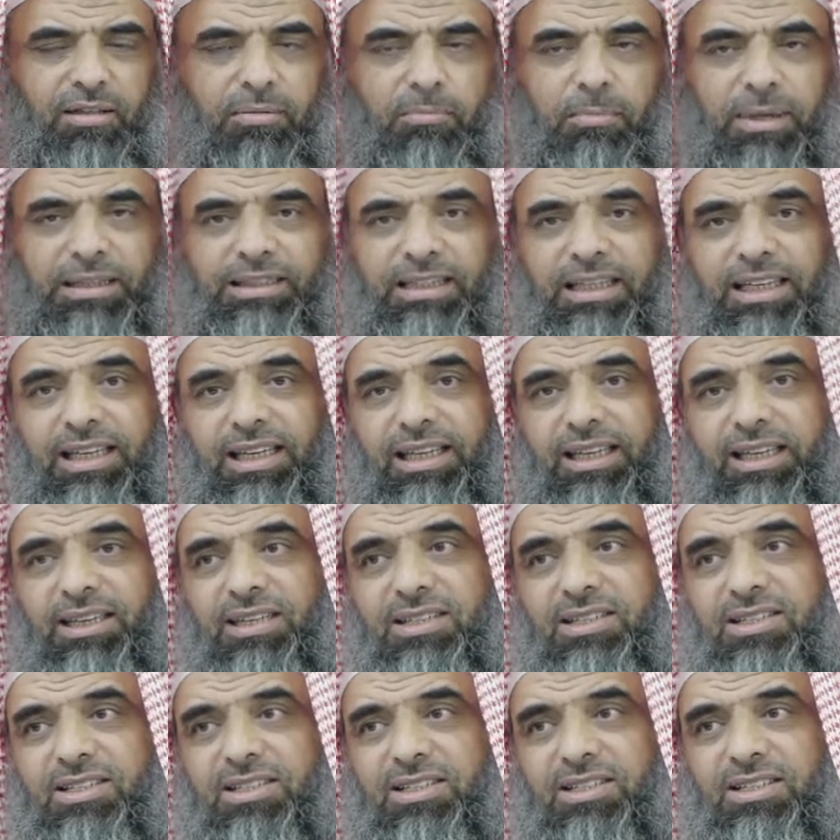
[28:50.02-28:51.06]
But he
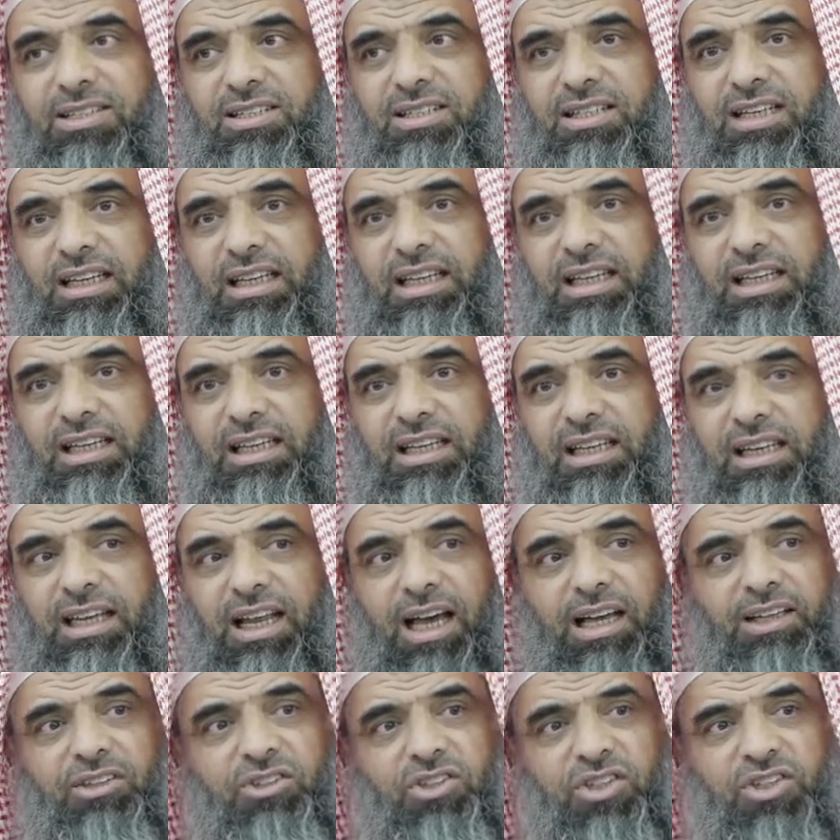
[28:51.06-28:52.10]
is
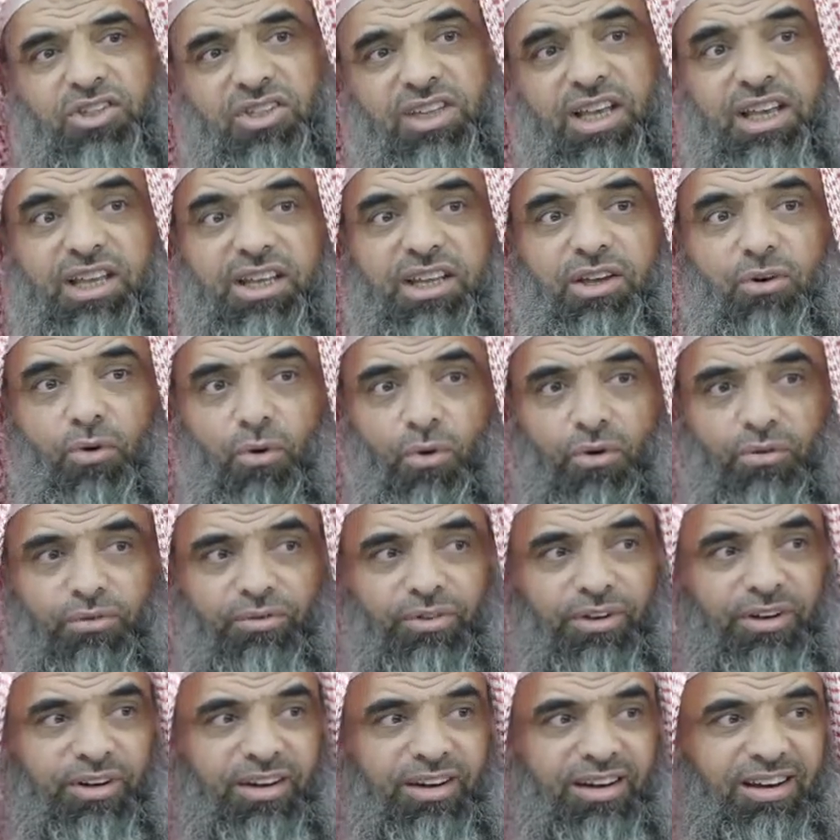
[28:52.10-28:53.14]
not just any
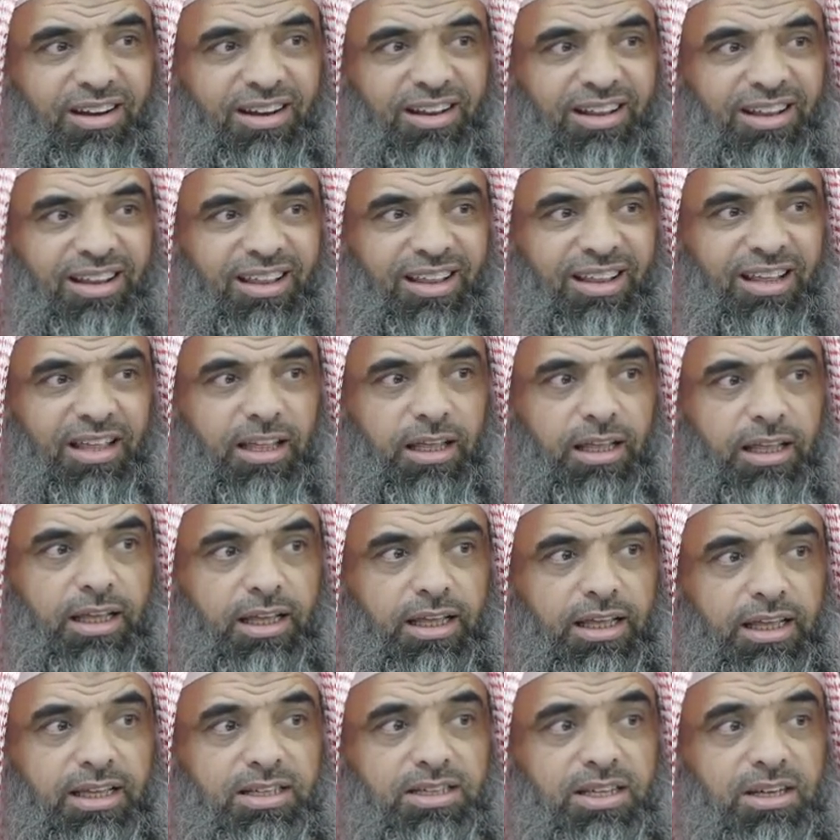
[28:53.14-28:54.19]
orphan,
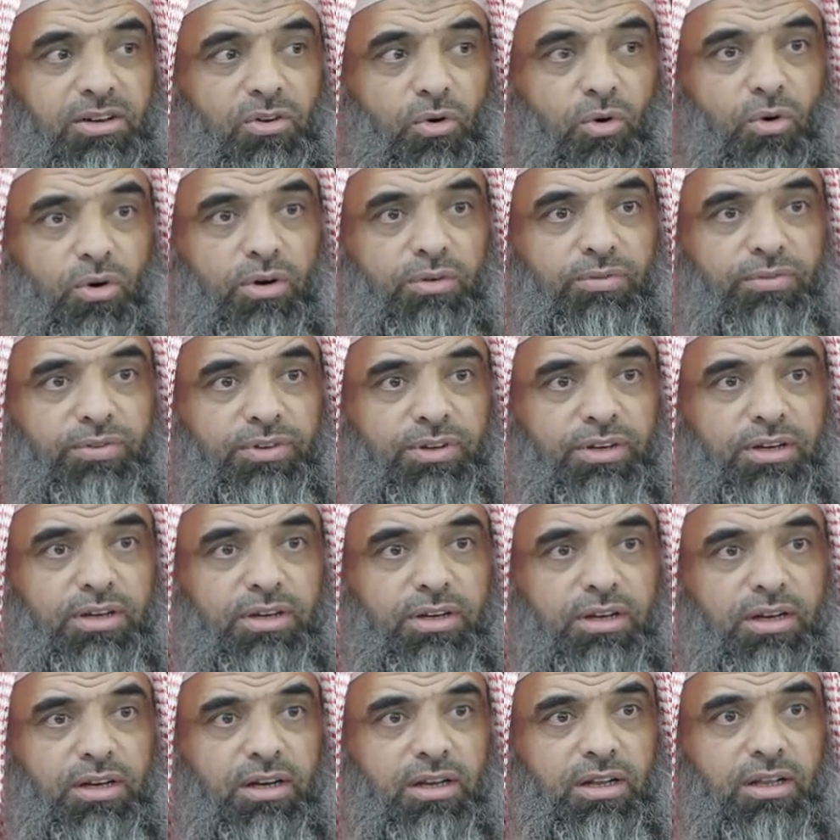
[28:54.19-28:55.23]
he's an orphan
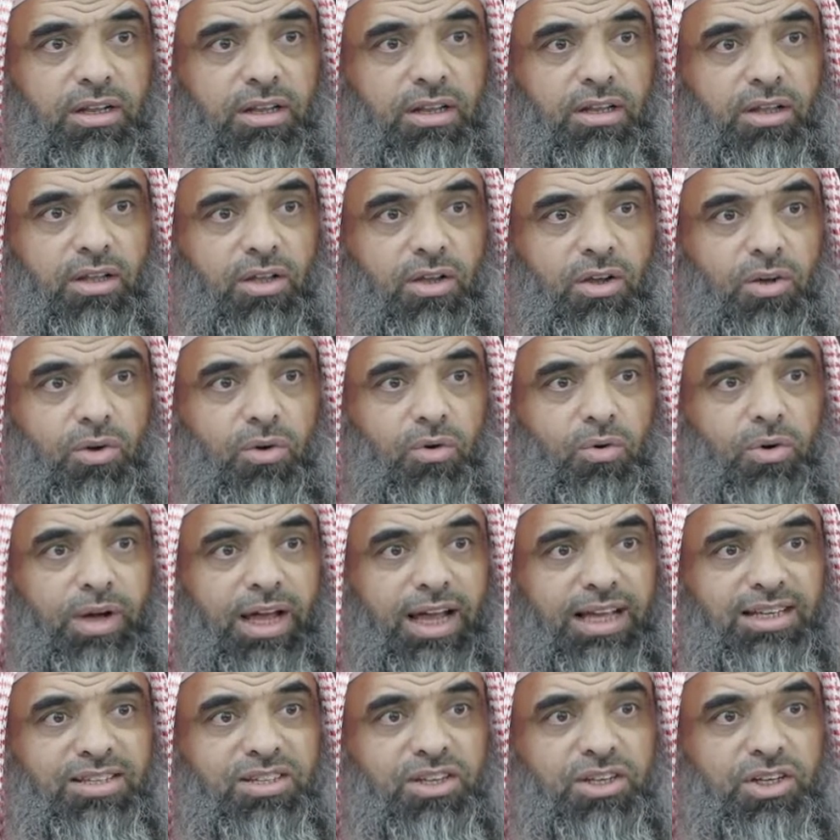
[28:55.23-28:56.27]
who
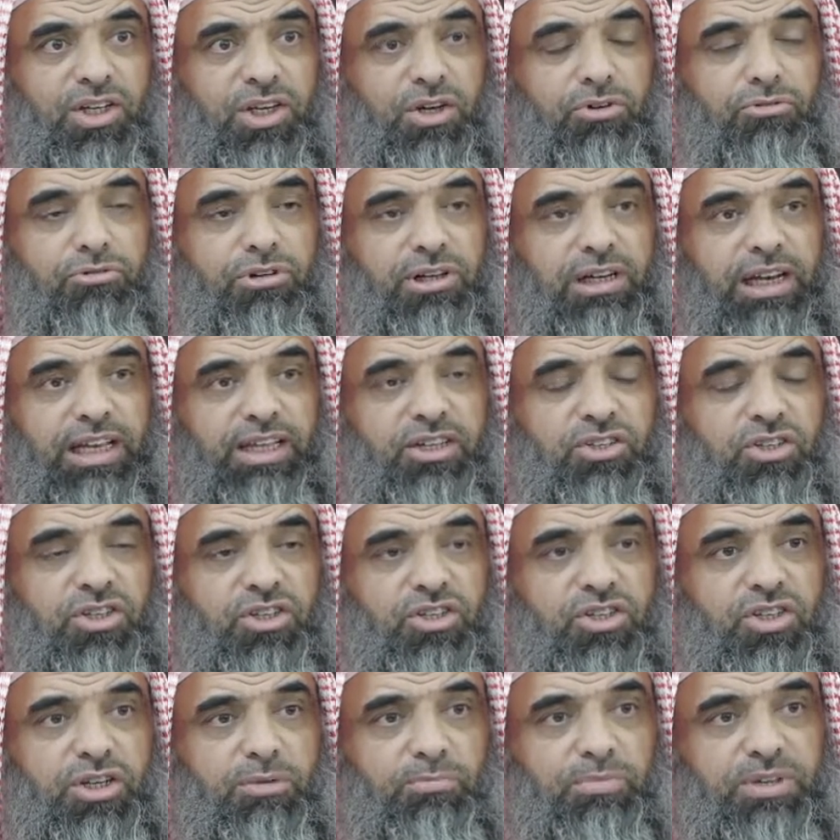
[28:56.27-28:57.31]
has a near
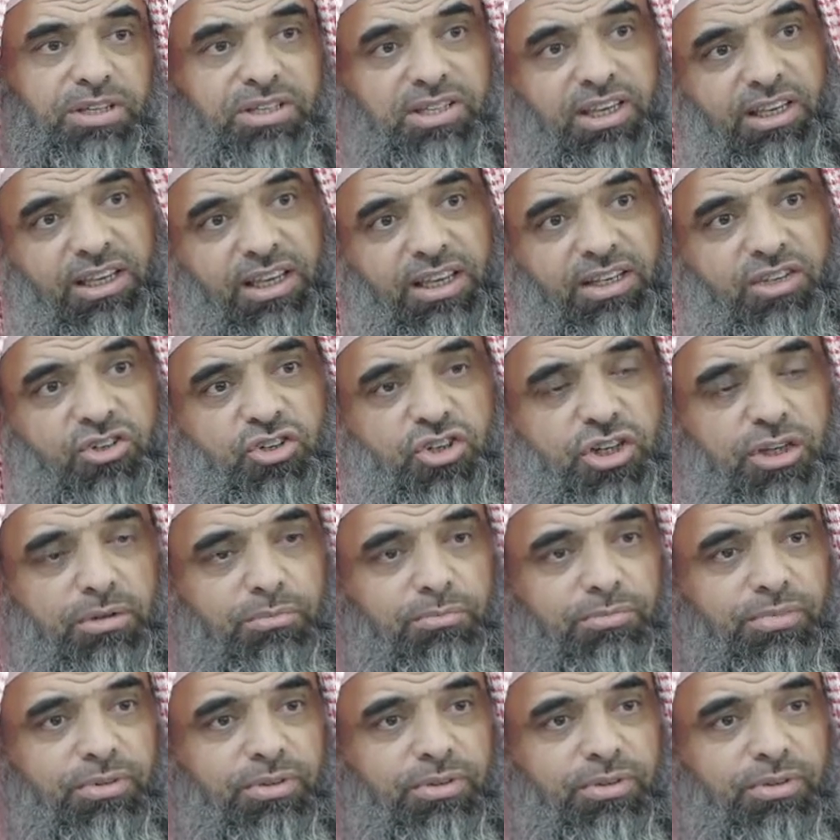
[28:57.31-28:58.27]
relationship, he's a kinship.